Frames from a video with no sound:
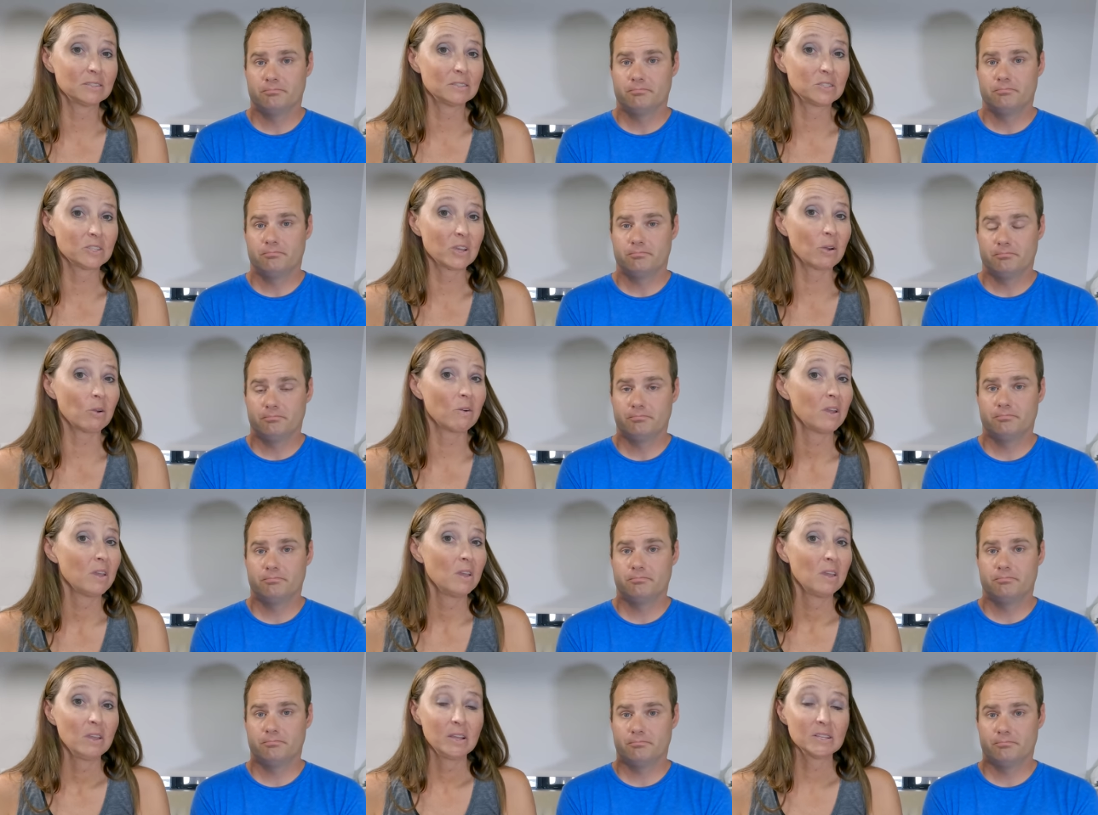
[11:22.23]
Speaker 1: And so
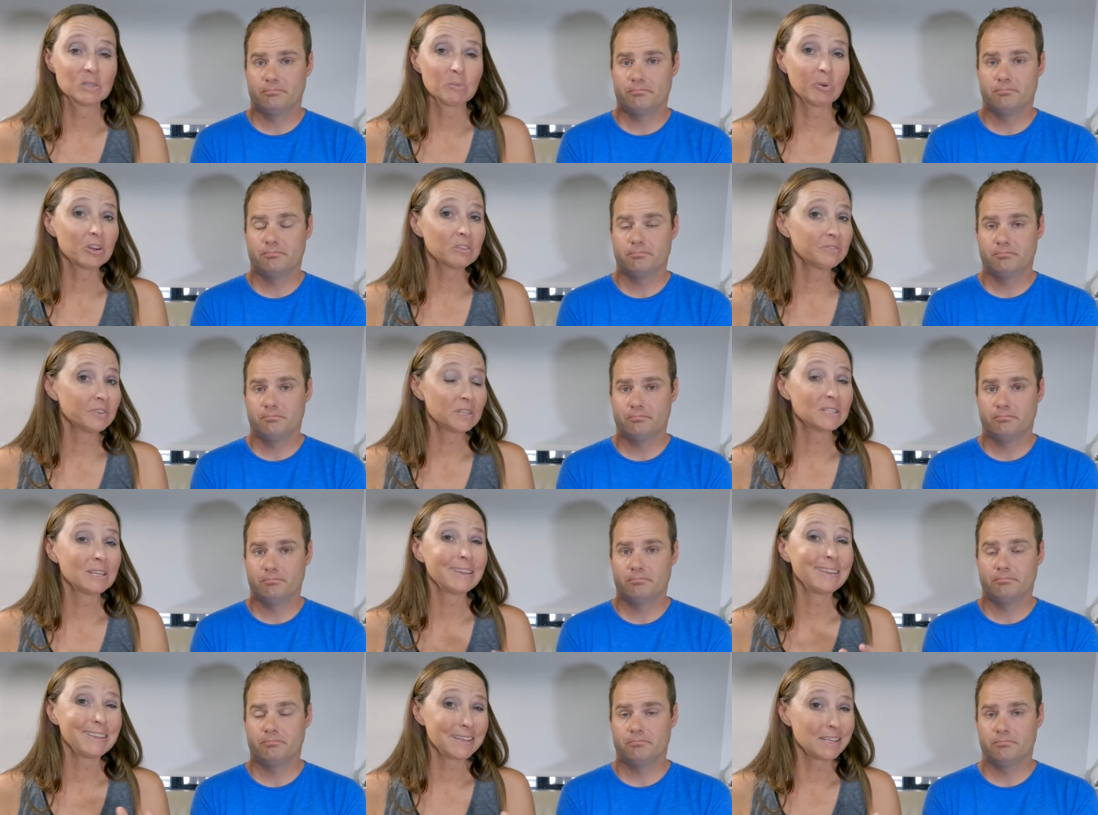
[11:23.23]
it's a
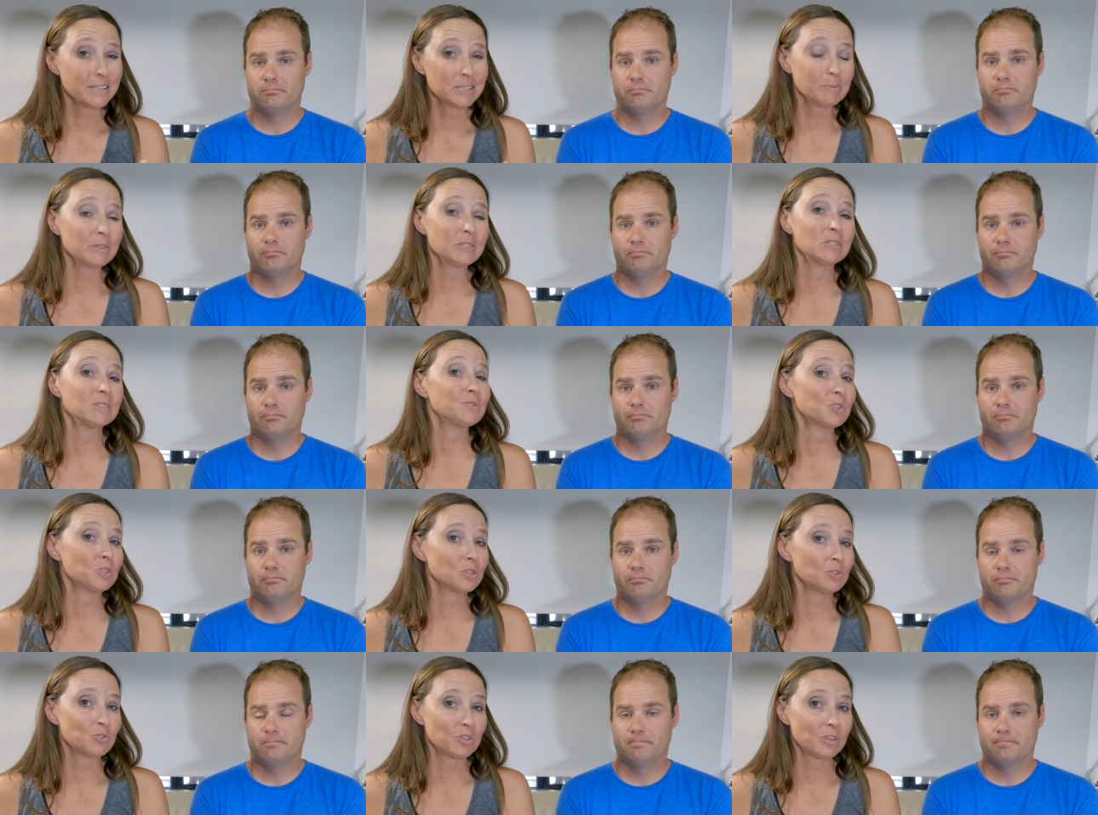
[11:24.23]
perfect, inexpensive
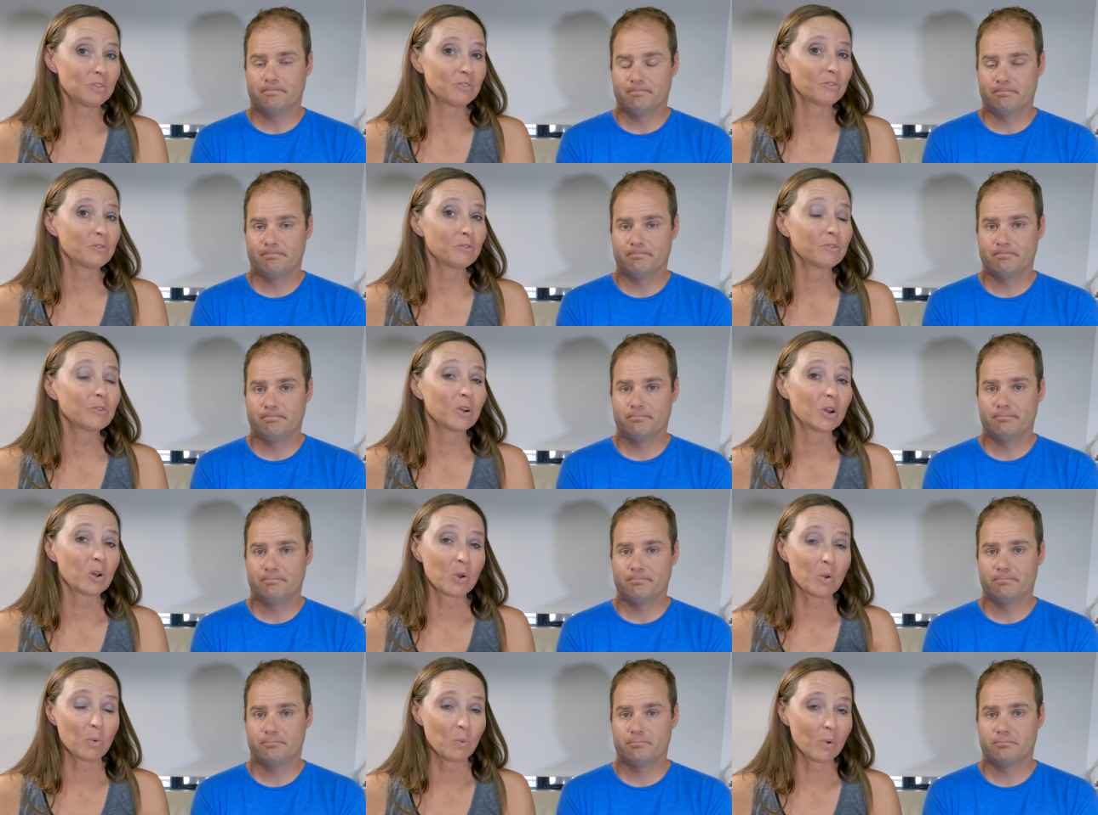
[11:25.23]
solution
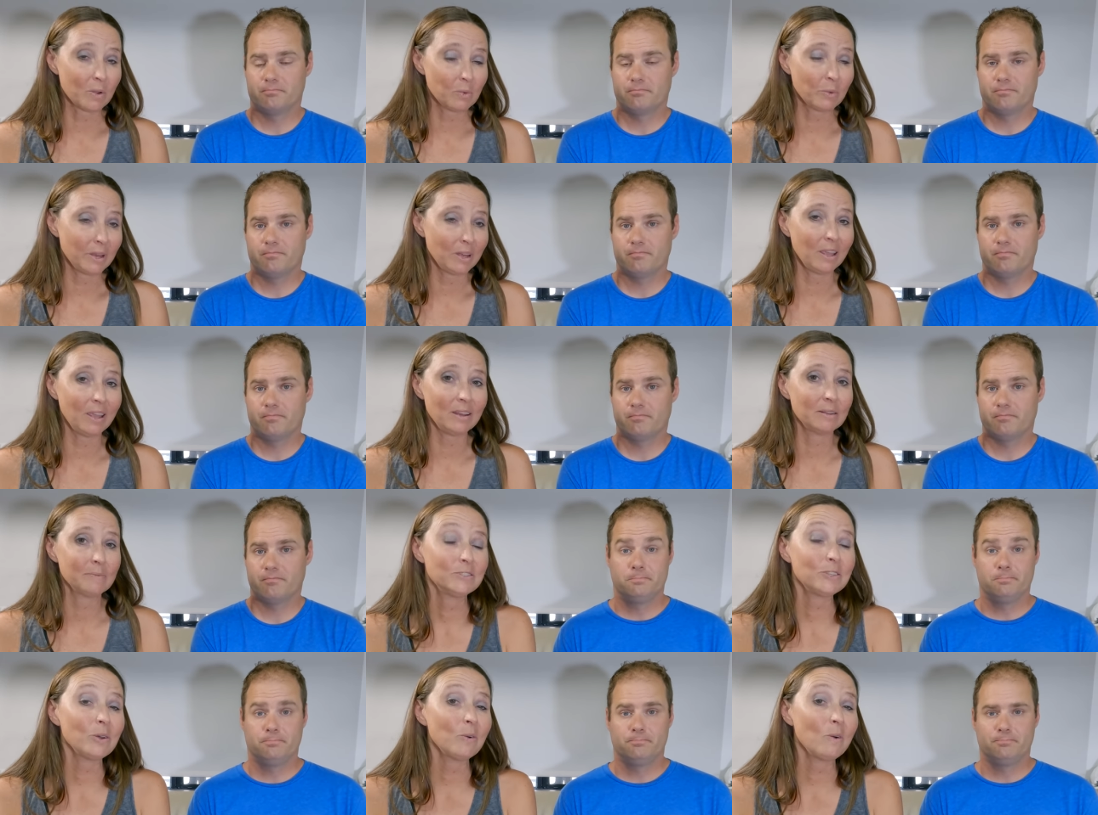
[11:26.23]
for what we
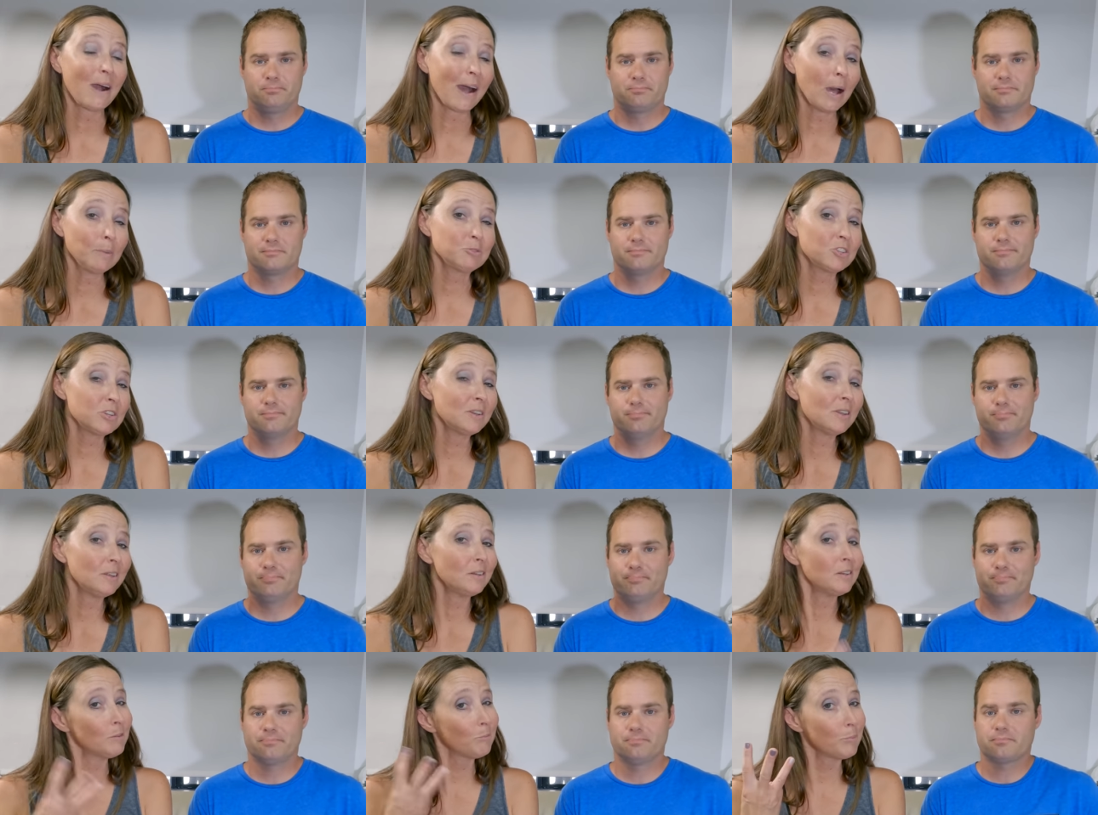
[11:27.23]
need. So,
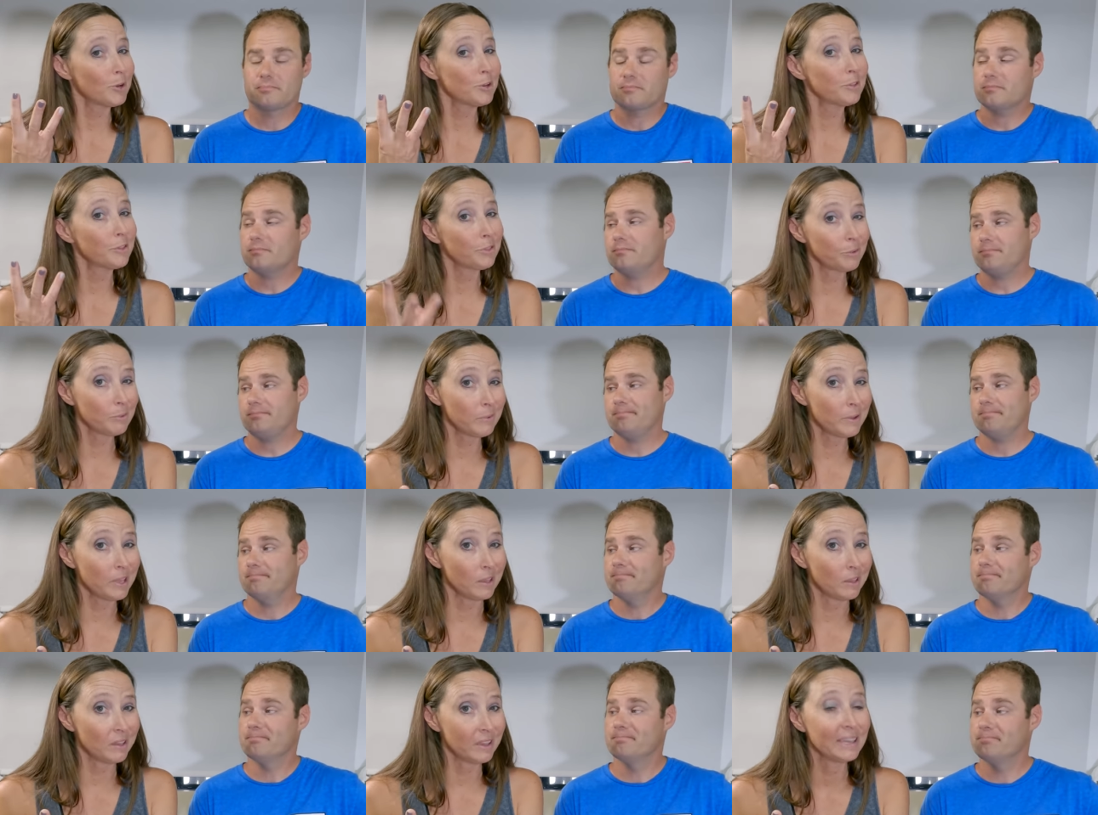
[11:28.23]
option number
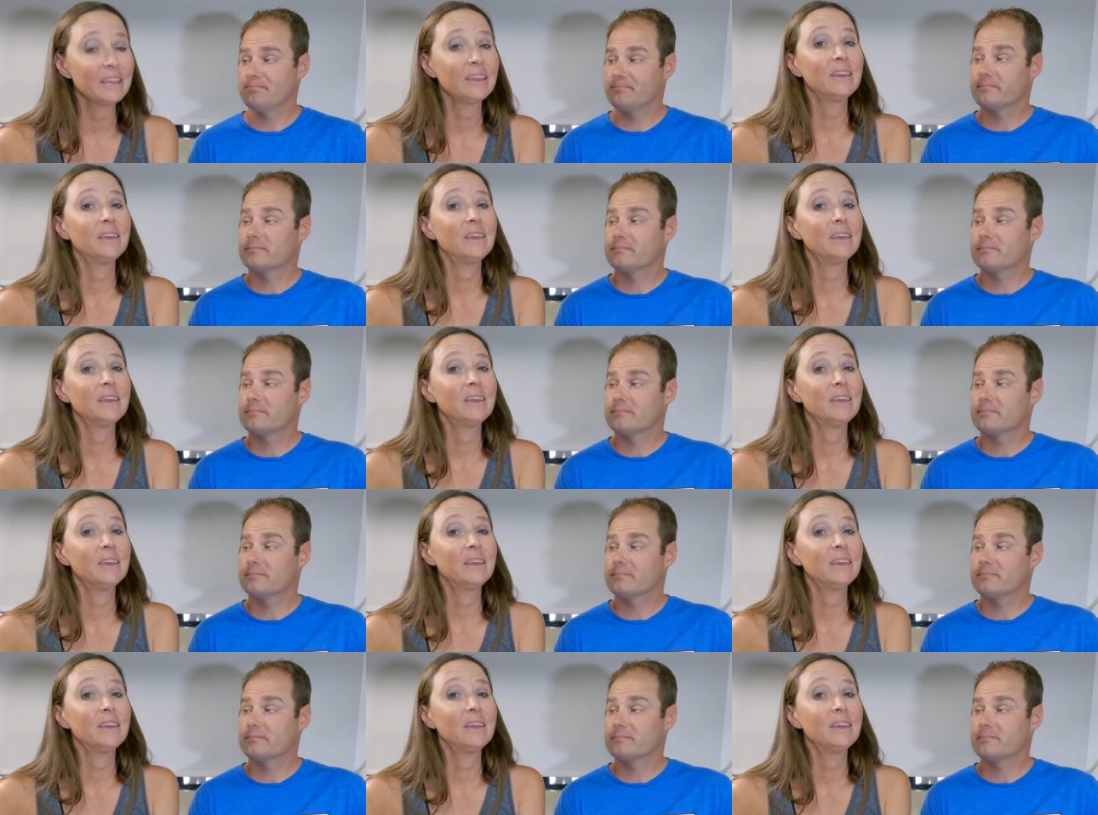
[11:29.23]
three